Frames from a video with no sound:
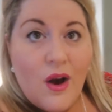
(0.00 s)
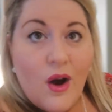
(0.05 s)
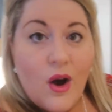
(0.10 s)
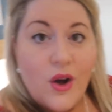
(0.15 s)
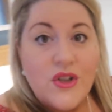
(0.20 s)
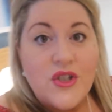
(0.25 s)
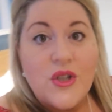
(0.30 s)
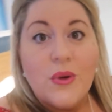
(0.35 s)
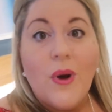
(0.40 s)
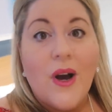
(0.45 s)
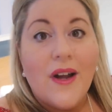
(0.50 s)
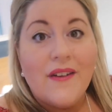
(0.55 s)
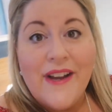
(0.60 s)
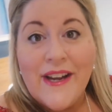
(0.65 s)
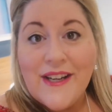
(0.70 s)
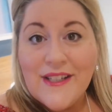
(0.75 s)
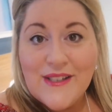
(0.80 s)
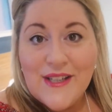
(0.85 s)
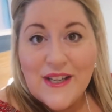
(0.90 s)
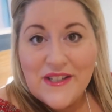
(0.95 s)
On to our
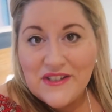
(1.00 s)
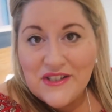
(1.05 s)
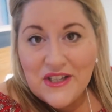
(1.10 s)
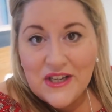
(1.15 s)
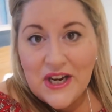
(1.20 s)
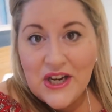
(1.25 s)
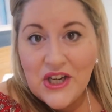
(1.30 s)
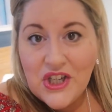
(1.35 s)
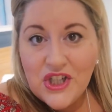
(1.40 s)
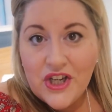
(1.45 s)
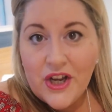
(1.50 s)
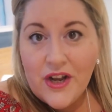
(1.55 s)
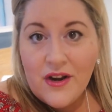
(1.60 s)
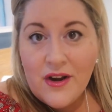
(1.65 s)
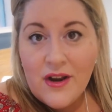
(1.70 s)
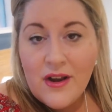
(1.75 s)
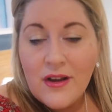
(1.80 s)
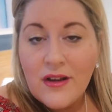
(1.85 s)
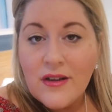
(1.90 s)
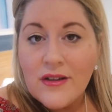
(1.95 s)
next destination.
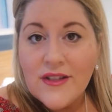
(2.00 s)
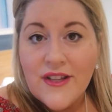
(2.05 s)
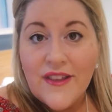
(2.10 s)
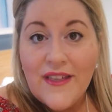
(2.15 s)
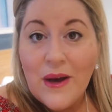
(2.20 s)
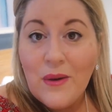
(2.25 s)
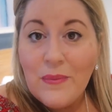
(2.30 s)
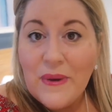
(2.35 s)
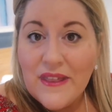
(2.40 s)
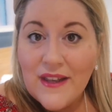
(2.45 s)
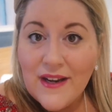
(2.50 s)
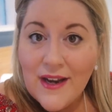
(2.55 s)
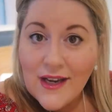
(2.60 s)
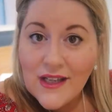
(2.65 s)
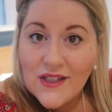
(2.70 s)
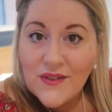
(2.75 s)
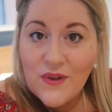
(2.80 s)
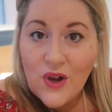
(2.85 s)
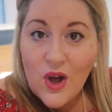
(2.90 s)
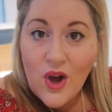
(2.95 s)
So that'll be the
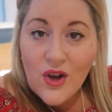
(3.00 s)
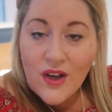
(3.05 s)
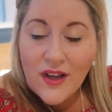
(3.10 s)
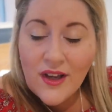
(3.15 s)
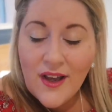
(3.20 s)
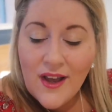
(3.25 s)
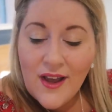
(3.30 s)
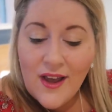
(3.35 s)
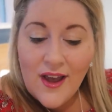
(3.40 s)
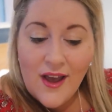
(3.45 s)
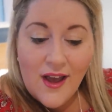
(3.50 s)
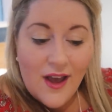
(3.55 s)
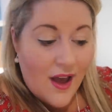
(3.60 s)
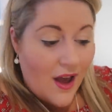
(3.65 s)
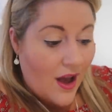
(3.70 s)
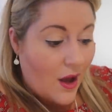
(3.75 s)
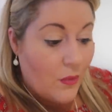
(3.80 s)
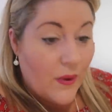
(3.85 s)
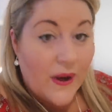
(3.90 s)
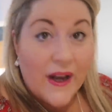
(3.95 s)
next vlog.
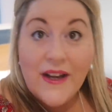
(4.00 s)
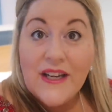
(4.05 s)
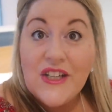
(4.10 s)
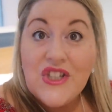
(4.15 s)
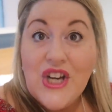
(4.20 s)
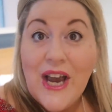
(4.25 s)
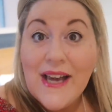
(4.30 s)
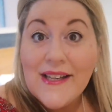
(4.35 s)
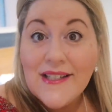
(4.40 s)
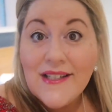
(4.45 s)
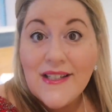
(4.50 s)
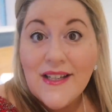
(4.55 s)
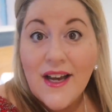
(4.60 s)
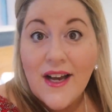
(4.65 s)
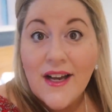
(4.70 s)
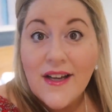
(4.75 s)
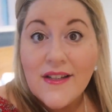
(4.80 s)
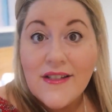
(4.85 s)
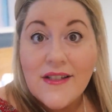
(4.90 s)
And we're going to Chester.